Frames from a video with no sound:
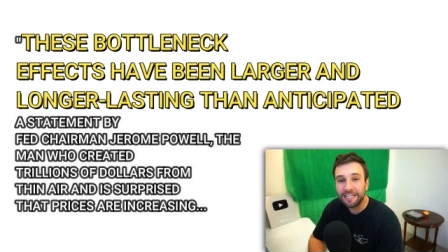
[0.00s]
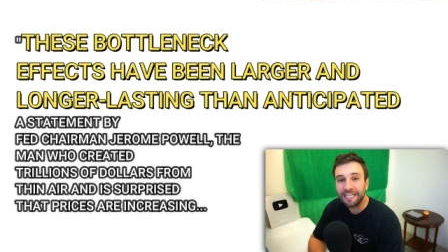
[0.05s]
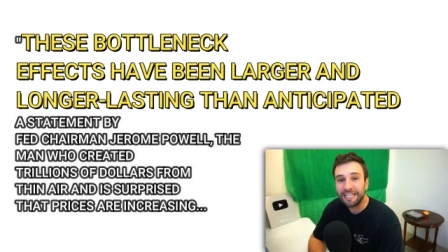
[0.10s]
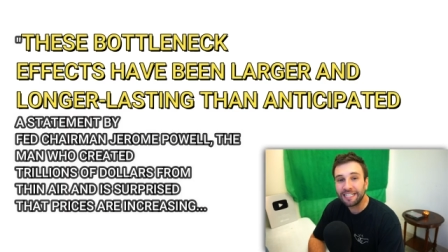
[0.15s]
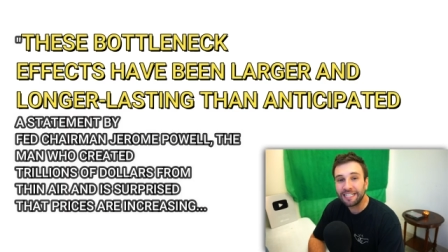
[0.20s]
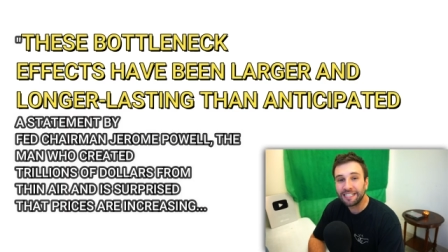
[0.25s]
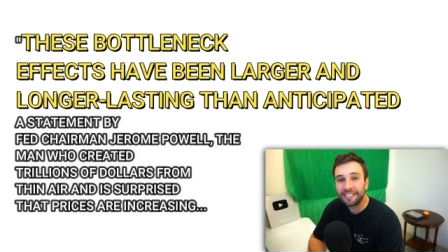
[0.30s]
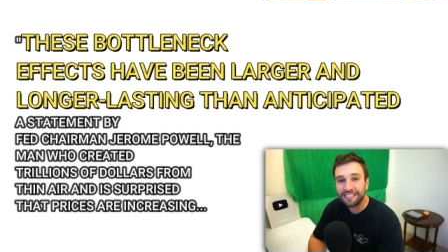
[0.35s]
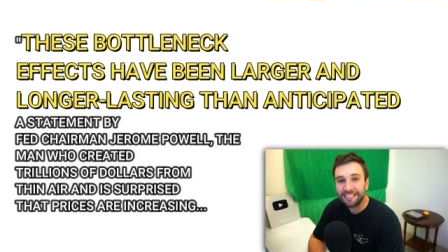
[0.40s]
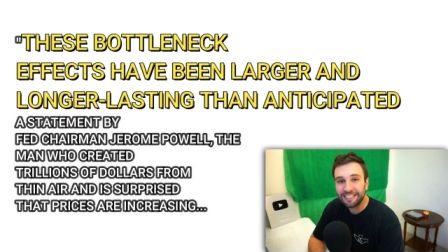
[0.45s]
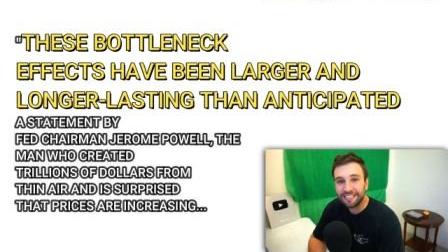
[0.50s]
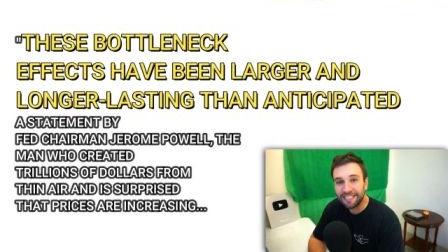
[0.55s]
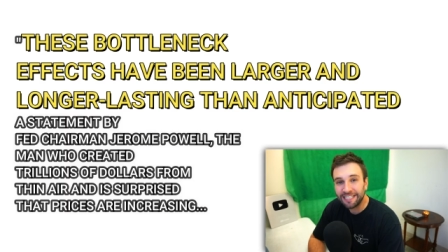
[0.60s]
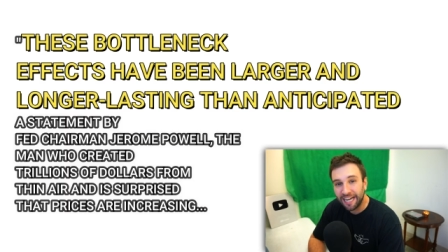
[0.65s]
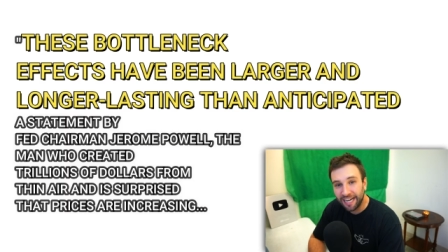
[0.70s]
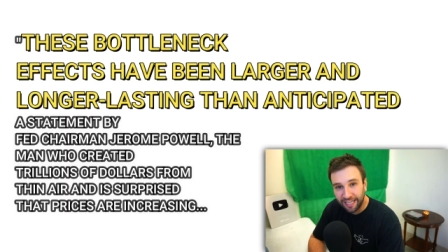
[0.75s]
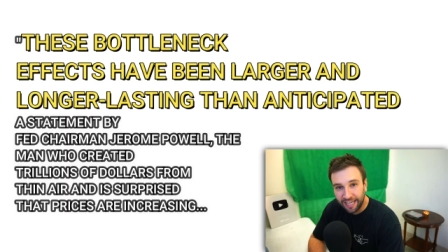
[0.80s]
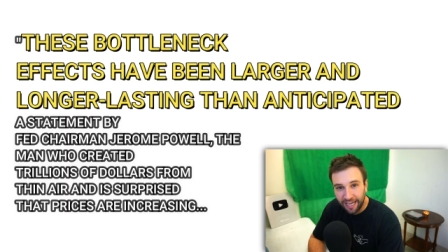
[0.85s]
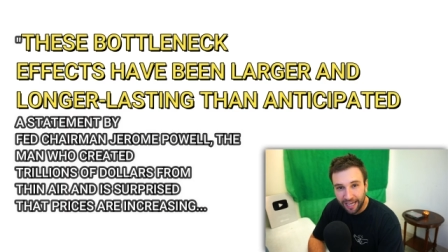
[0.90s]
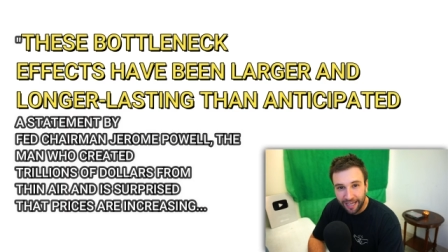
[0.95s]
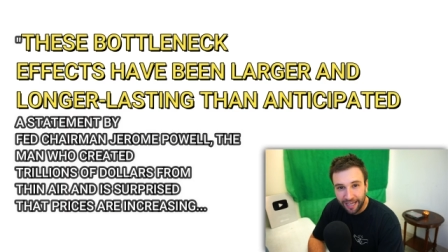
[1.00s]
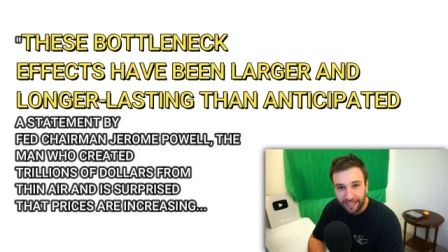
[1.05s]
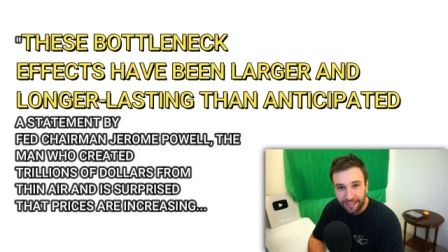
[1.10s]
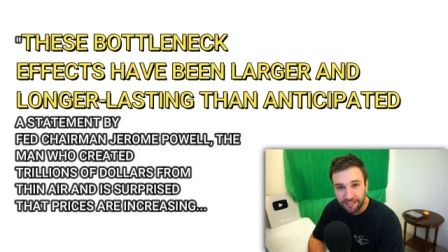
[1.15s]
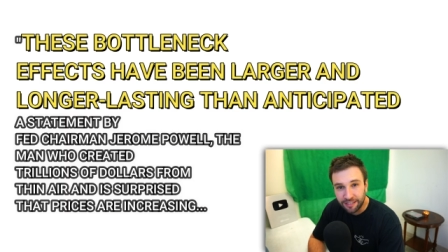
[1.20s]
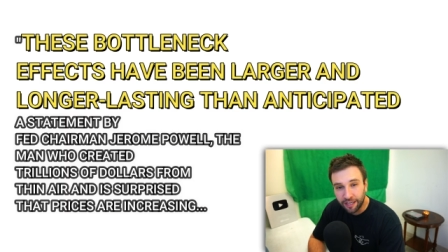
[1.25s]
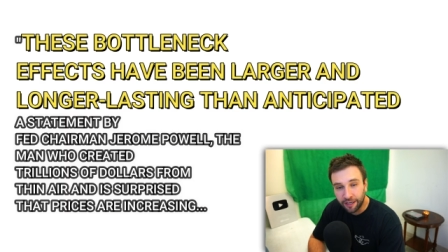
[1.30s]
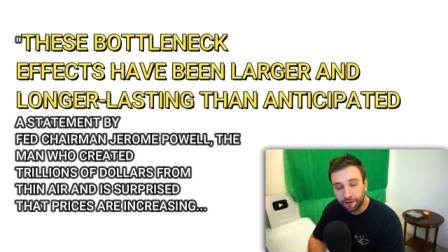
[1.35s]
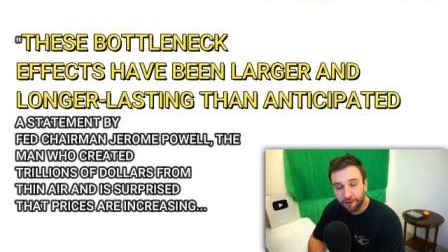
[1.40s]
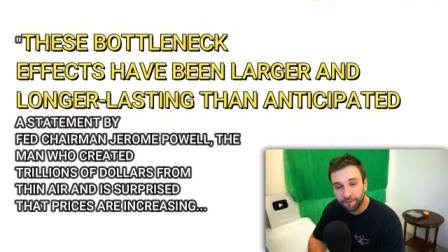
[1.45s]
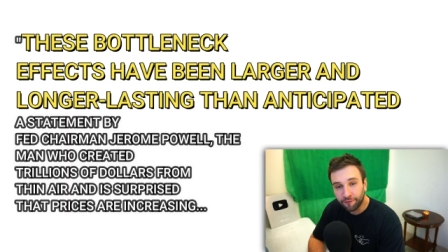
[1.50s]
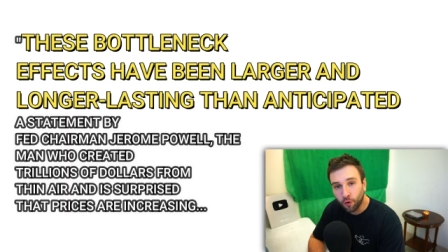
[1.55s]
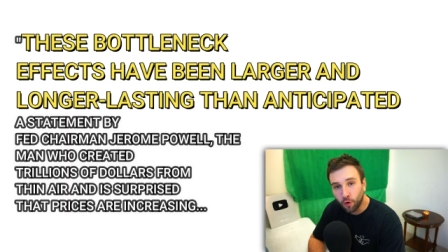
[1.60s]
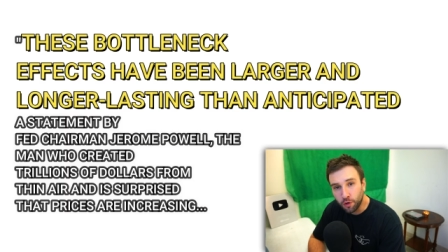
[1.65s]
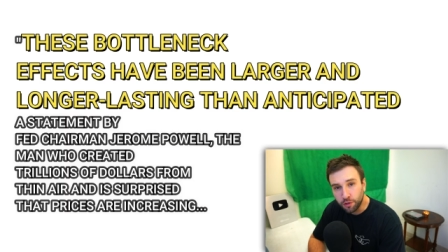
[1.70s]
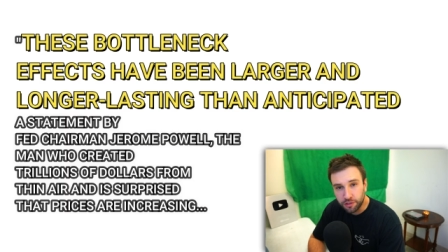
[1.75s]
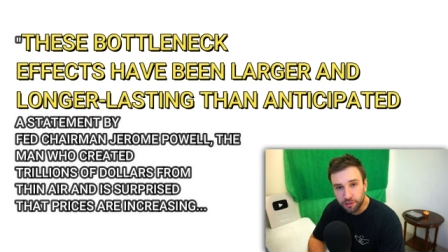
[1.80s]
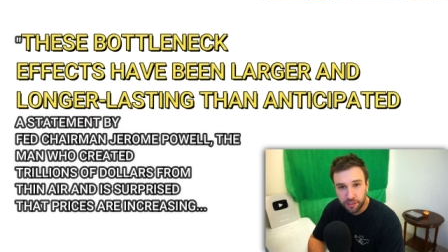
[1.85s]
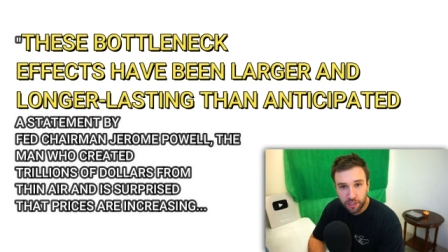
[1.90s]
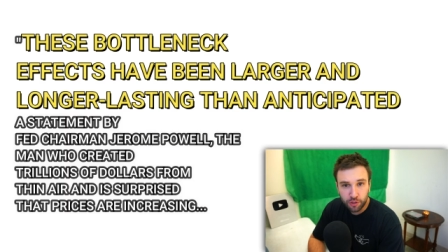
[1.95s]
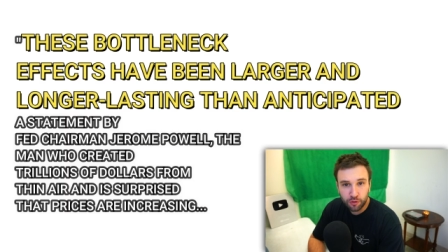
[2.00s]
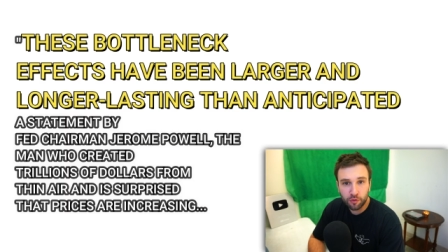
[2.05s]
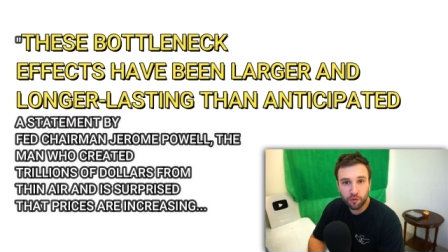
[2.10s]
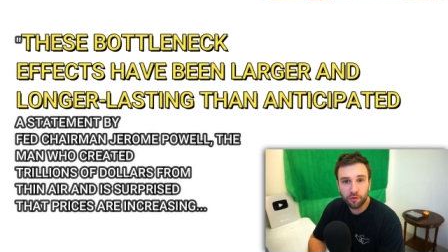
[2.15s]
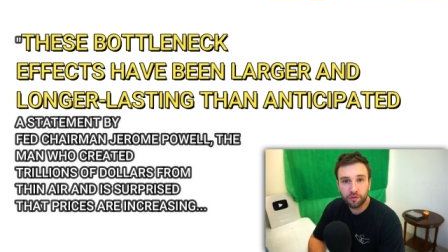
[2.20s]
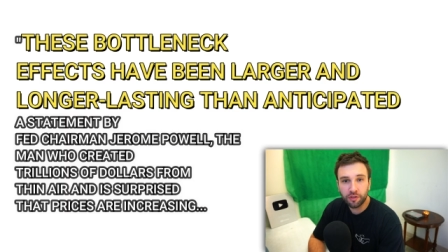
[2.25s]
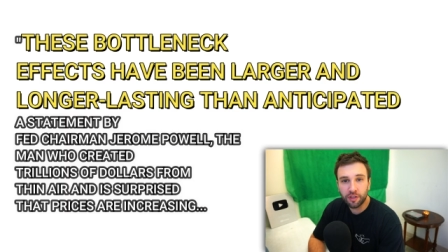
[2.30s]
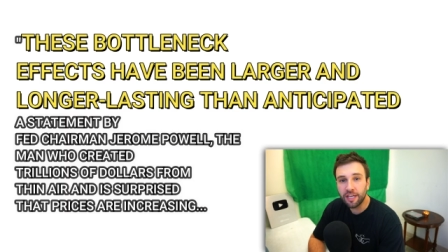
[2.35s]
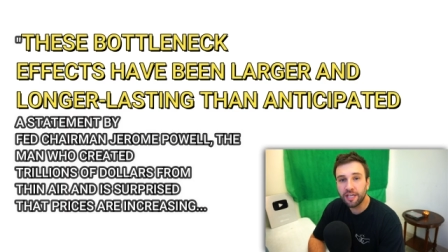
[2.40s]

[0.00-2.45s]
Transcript: in decades, the unfortunate truth